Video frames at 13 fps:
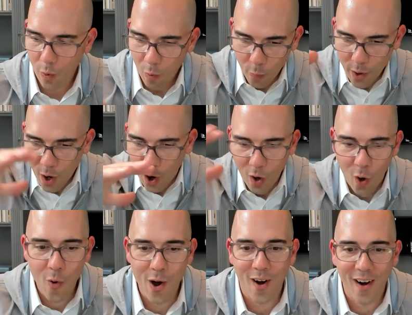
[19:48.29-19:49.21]
we all
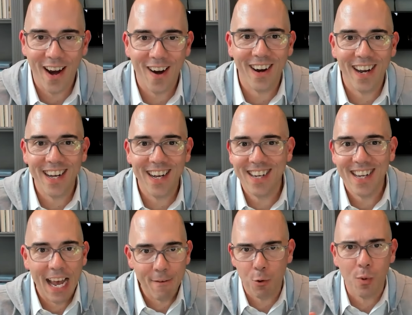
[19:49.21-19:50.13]
own our area.
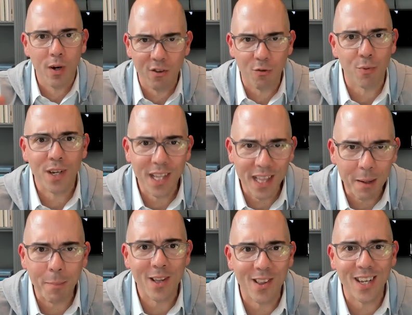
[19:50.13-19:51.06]
Everyone's really
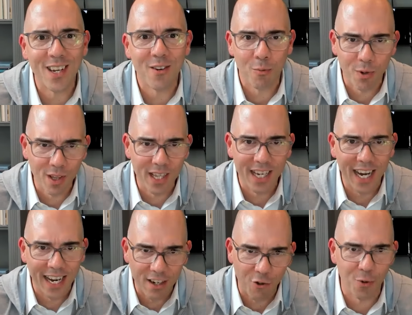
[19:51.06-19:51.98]
busy, really
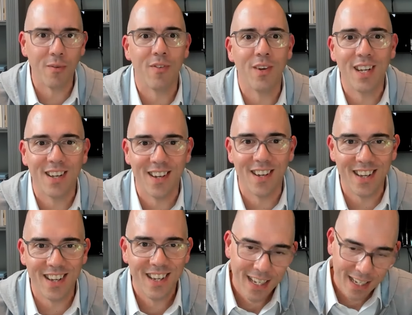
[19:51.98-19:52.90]
kind of driven
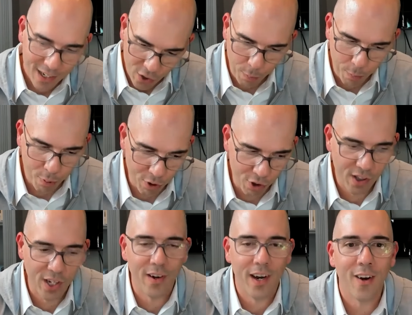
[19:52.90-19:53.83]
to push
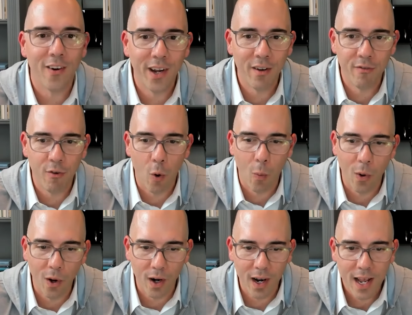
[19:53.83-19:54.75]
their area
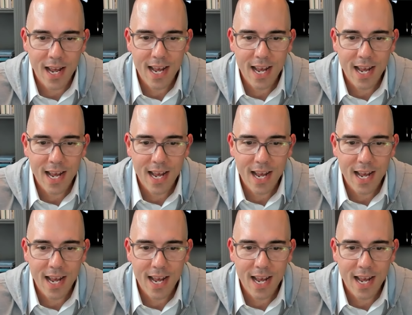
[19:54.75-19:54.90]
forward.